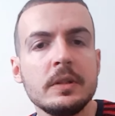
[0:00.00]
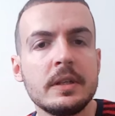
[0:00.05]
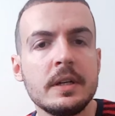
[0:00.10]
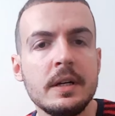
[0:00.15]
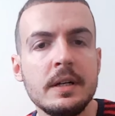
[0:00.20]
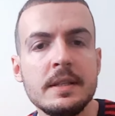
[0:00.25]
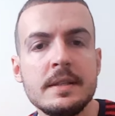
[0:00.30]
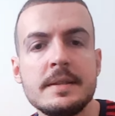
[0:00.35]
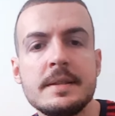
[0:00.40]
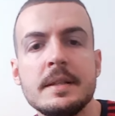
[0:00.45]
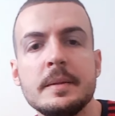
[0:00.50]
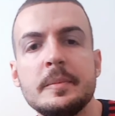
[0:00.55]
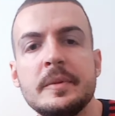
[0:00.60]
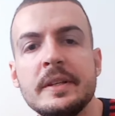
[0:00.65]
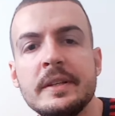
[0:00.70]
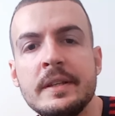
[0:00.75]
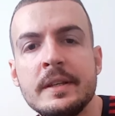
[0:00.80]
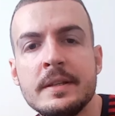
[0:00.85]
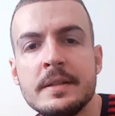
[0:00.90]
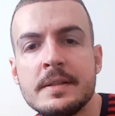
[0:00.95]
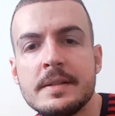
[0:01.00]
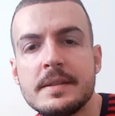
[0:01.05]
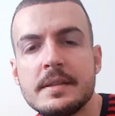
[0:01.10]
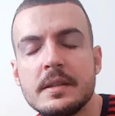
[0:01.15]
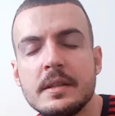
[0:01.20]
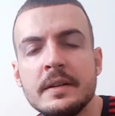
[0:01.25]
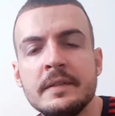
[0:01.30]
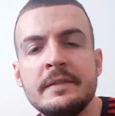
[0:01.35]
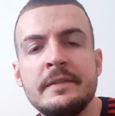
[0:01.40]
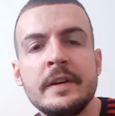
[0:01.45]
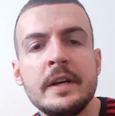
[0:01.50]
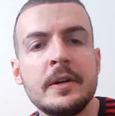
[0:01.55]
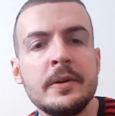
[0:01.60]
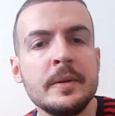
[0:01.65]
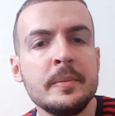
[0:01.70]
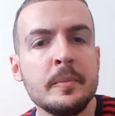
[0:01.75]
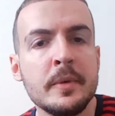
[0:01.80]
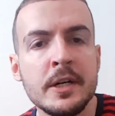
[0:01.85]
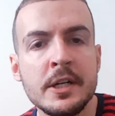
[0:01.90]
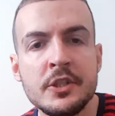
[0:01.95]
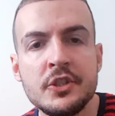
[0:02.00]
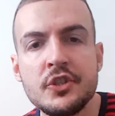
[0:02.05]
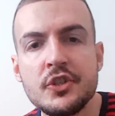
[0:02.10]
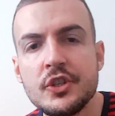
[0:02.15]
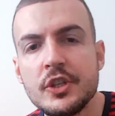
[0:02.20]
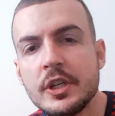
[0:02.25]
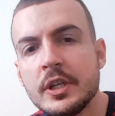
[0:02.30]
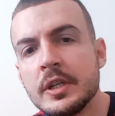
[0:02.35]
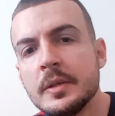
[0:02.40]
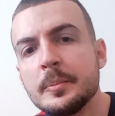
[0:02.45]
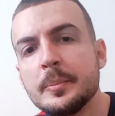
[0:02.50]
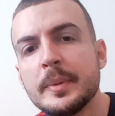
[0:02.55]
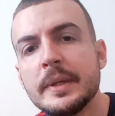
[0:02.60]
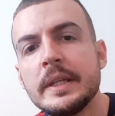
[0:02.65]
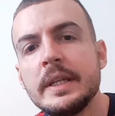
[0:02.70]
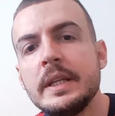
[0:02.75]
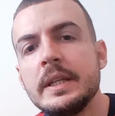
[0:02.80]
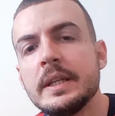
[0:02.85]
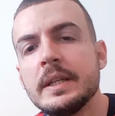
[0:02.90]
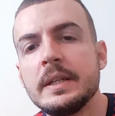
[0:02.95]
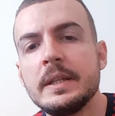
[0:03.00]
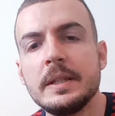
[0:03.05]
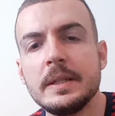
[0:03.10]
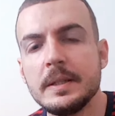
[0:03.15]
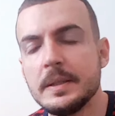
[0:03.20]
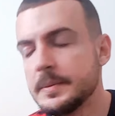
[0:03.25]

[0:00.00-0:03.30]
concept, it is very much completed.